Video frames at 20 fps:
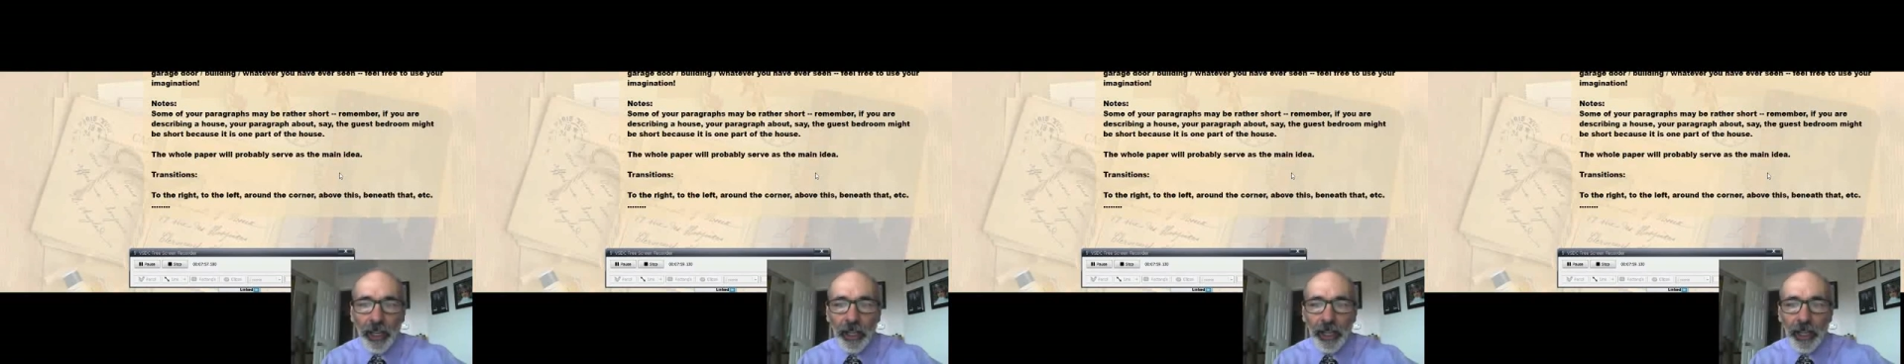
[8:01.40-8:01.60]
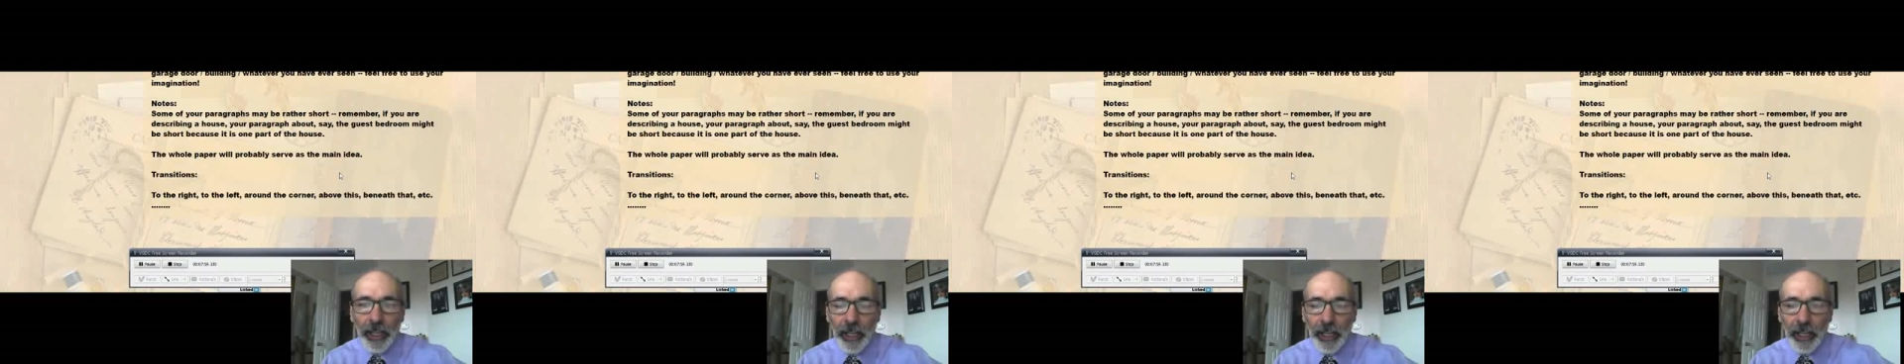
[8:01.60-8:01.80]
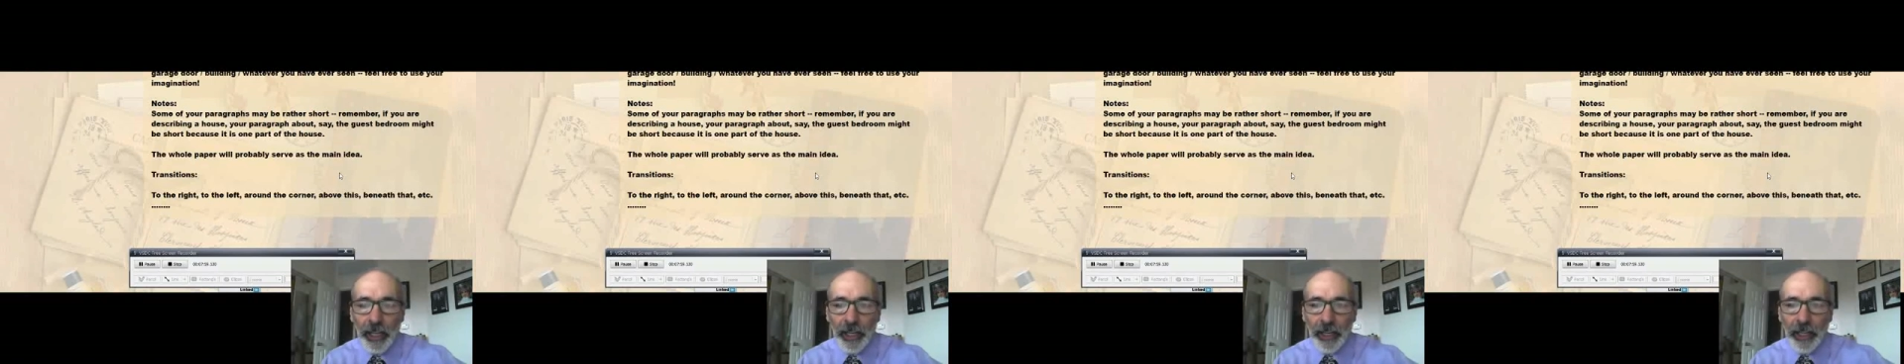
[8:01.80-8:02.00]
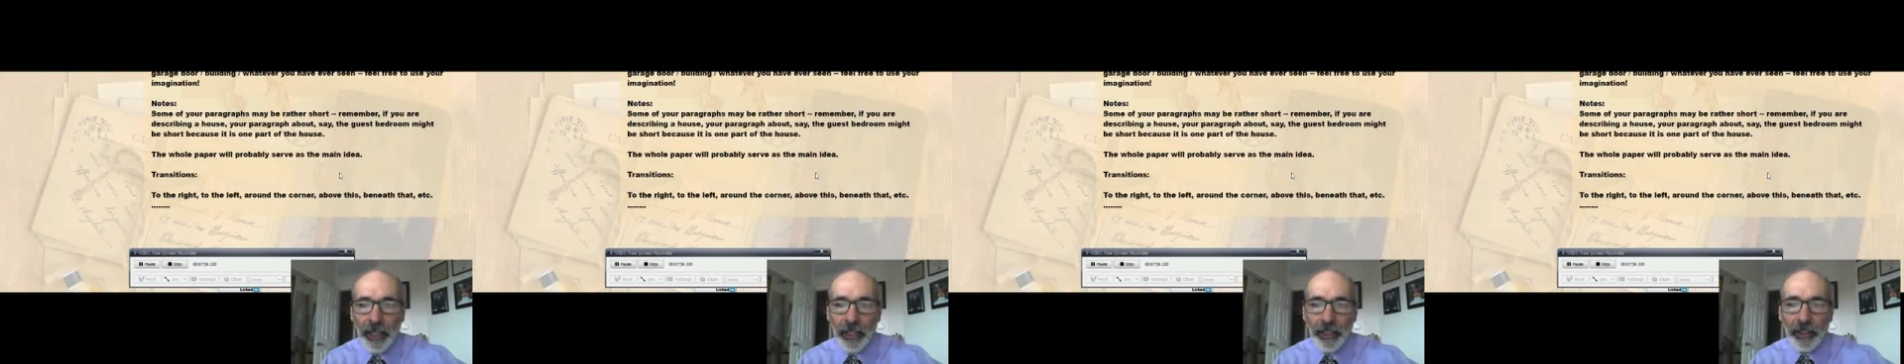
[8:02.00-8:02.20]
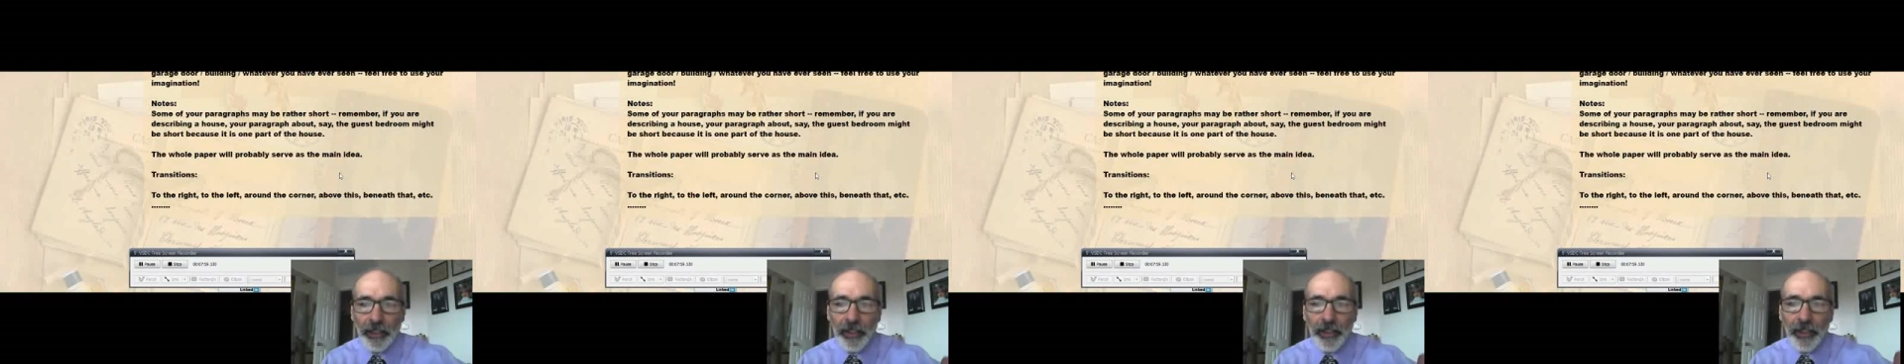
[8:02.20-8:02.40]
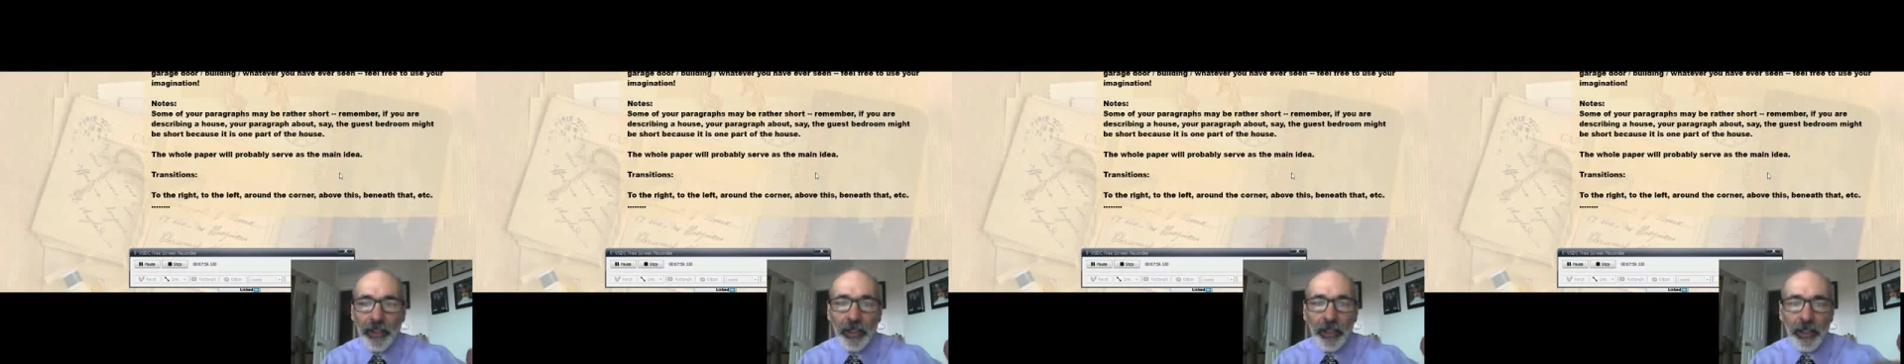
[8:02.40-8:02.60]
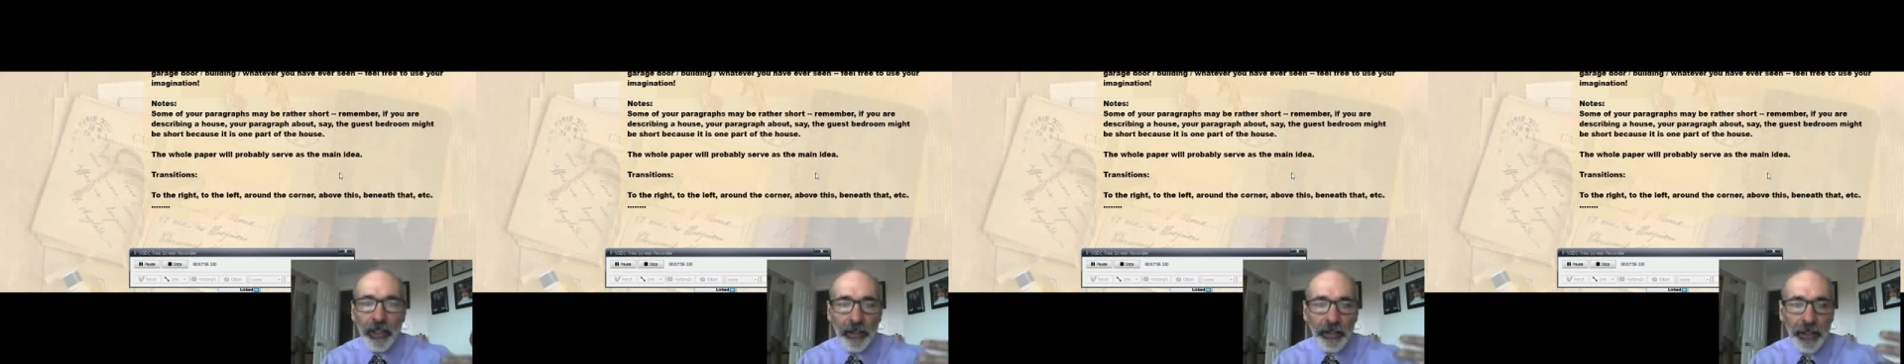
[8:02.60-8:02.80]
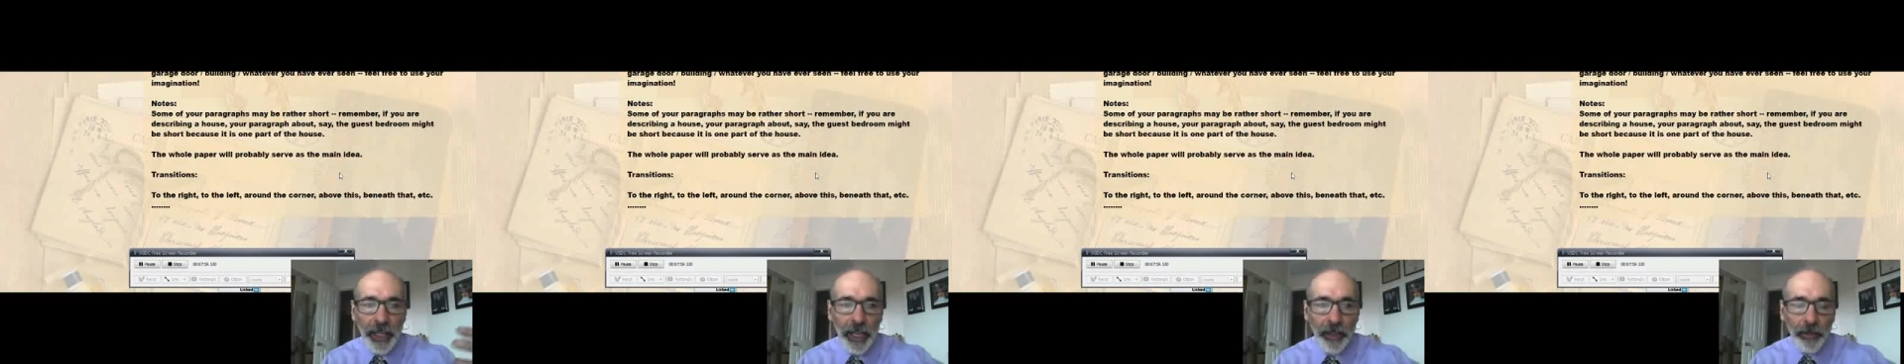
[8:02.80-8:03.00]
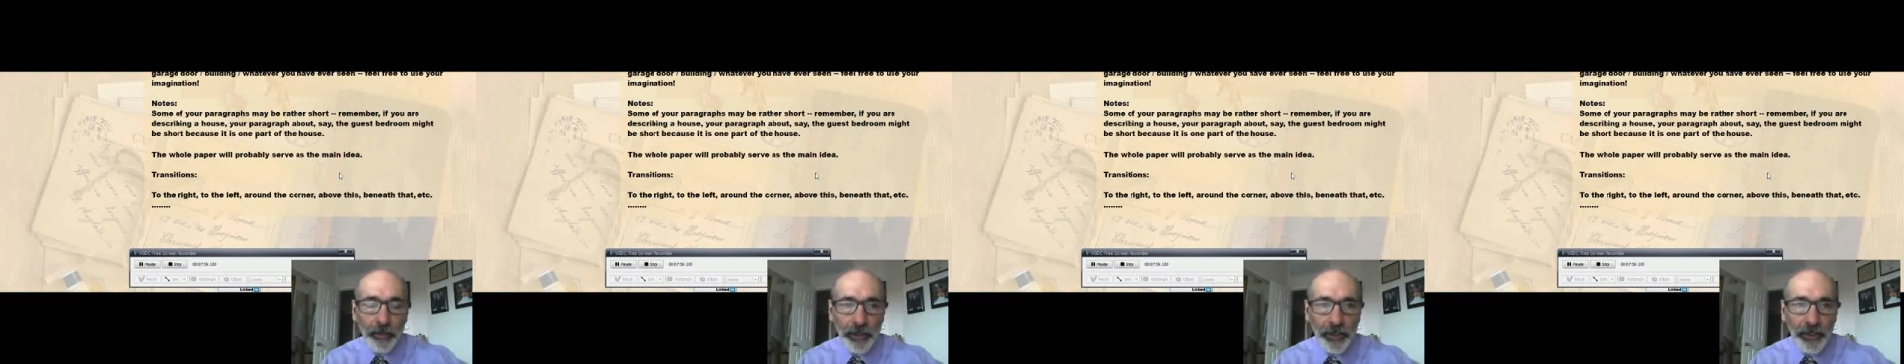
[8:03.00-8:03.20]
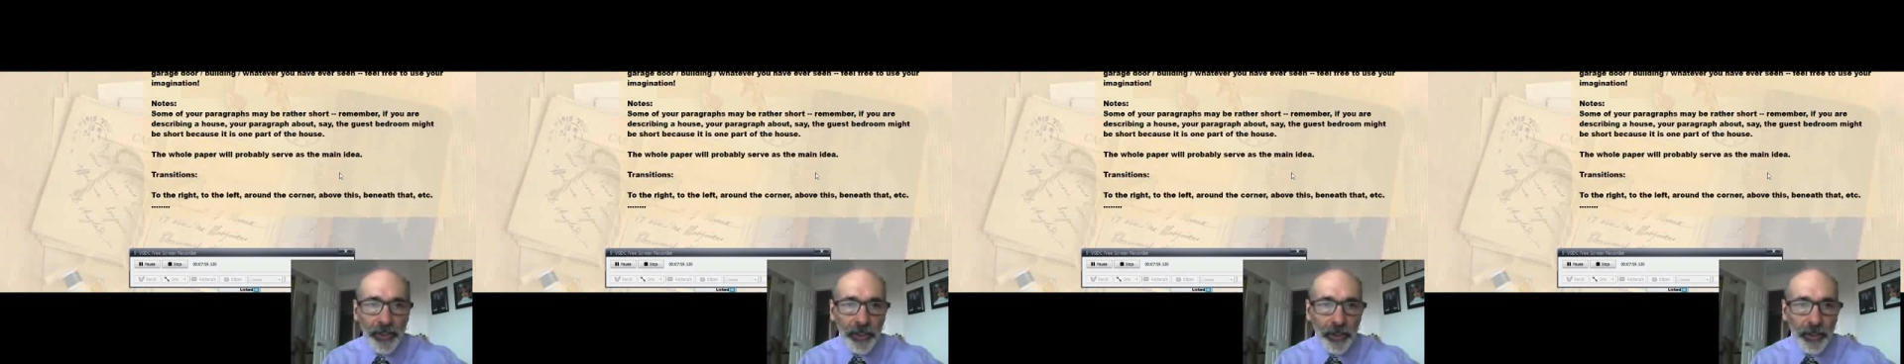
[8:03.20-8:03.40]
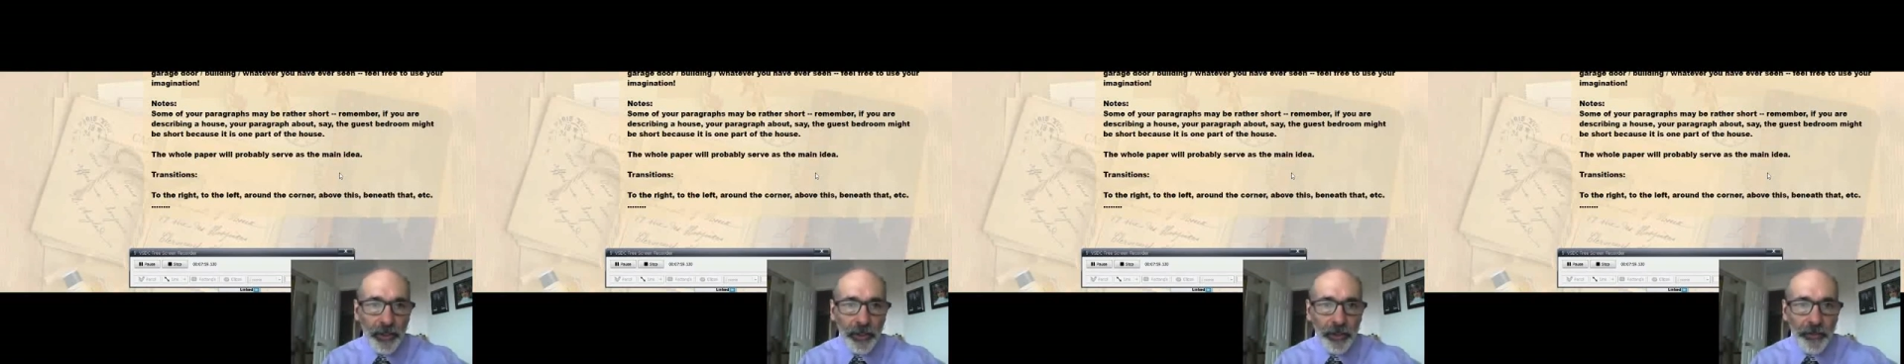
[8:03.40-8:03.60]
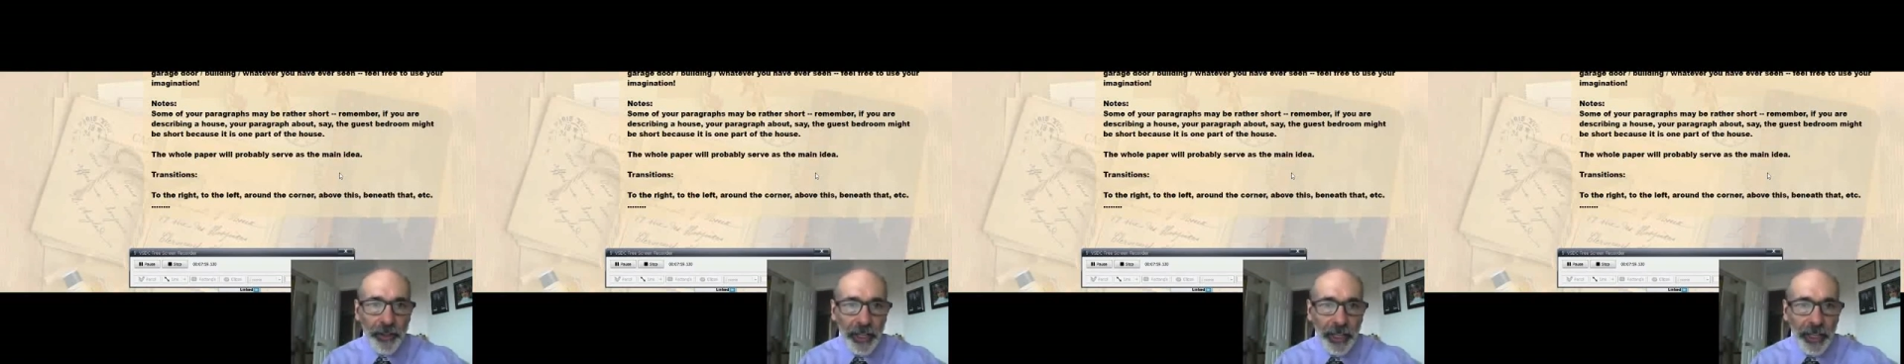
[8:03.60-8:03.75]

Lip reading: And that would serve